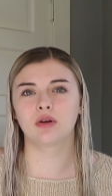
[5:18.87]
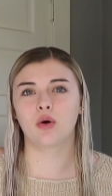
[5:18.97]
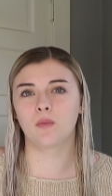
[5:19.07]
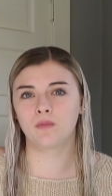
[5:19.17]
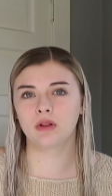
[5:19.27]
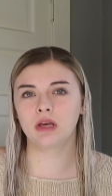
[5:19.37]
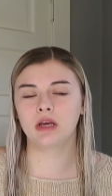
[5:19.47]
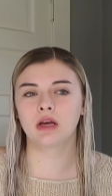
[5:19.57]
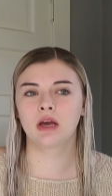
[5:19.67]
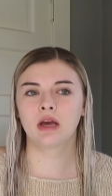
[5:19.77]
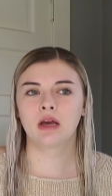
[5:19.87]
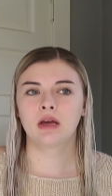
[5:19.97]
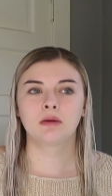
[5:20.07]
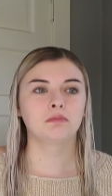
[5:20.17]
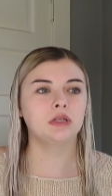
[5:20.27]
Hopefully
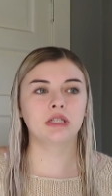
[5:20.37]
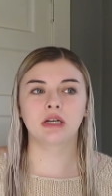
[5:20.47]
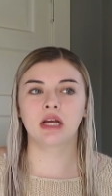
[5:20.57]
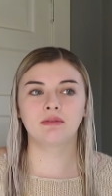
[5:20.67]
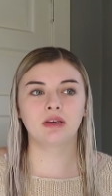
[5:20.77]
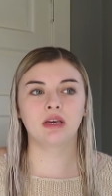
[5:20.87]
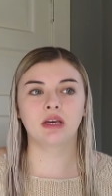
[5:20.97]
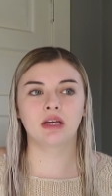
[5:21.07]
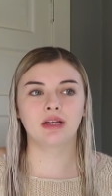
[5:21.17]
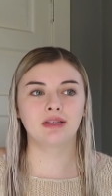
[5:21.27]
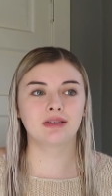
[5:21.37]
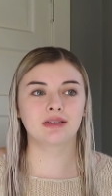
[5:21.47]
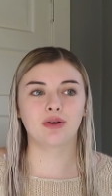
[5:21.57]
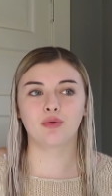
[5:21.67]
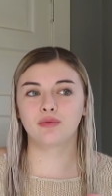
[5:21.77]
be done having
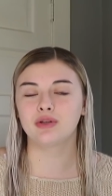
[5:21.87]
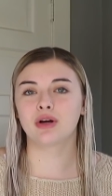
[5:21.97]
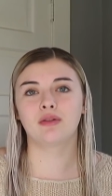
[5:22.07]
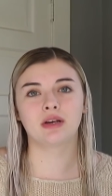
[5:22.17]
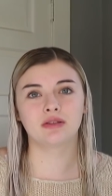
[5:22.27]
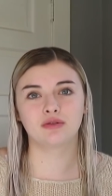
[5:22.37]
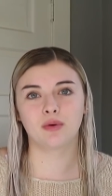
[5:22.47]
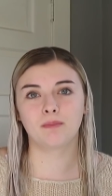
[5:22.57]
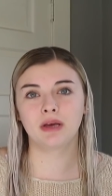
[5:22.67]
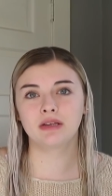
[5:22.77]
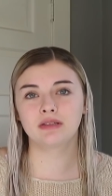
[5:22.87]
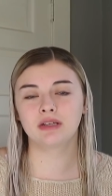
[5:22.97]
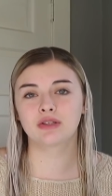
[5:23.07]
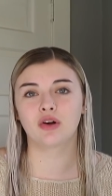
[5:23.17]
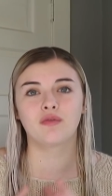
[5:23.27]
kids. Hopefully Dalton has his own
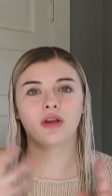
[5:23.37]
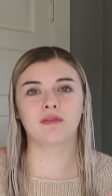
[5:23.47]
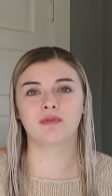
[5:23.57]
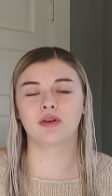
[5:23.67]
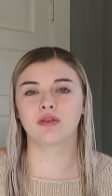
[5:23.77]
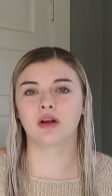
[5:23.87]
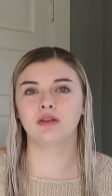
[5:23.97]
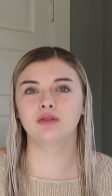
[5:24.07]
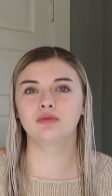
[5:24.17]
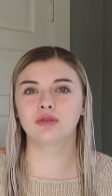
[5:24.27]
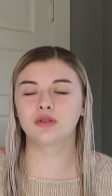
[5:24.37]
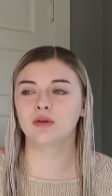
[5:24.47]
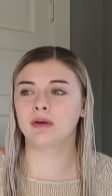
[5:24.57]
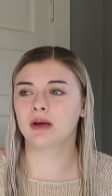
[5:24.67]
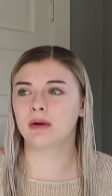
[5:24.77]
business. Hopefully I'm further on
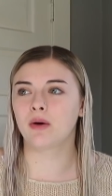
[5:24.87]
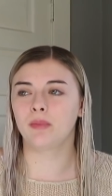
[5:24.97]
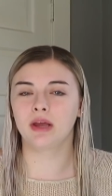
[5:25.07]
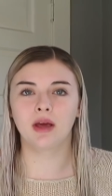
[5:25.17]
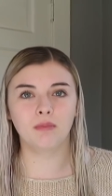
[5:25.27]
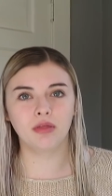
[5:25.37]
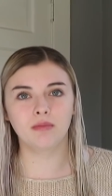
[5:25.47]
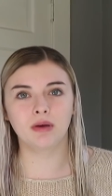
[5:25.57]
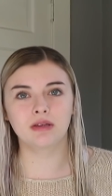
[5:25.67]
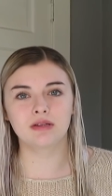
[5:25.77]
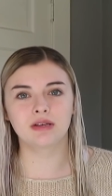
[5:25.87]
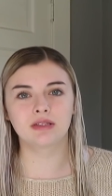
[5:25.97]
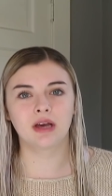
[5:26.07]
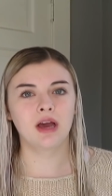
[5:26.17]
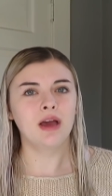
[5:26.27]
YouTube and I'm helping him with the business.